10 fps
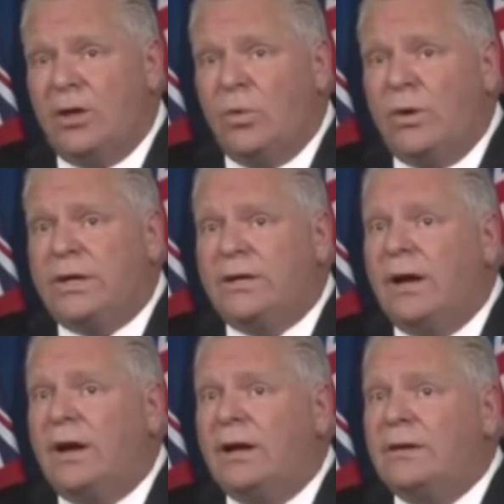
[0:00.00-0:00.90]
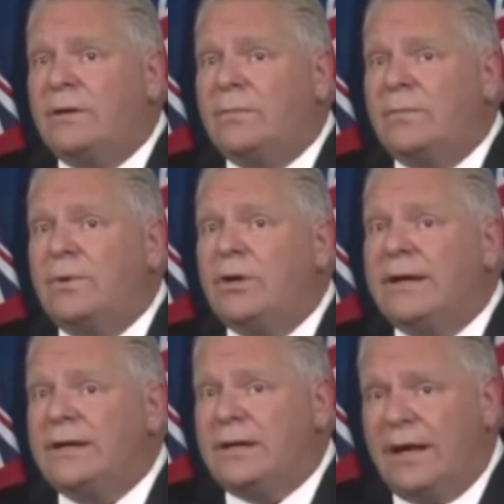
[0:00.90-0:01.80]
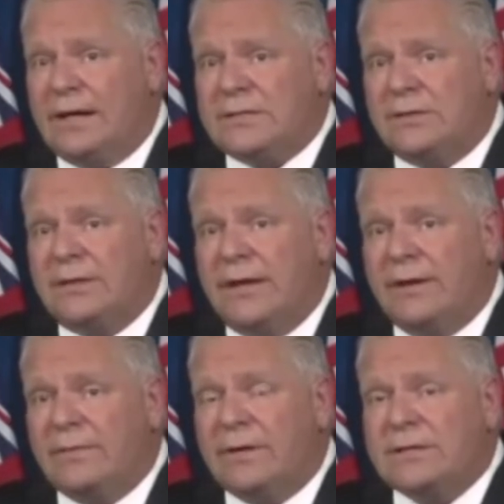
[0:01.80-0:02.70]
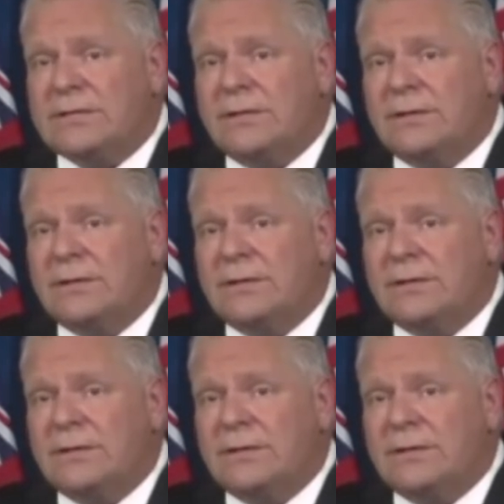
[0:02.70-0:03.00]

We cannot put in-class learning at risk.